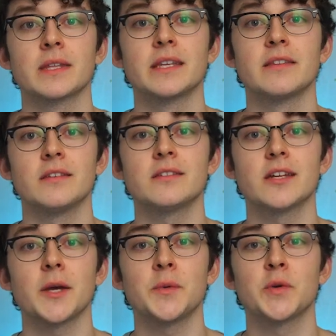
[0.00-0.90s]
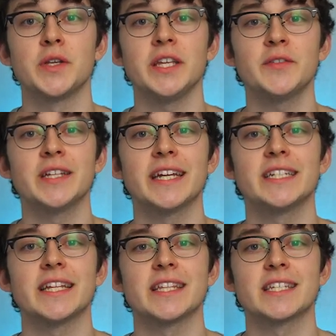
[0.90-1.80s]
This time you can even get it
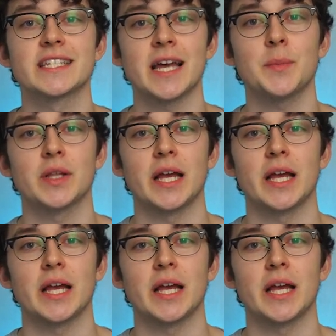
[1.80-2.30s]
in the sample app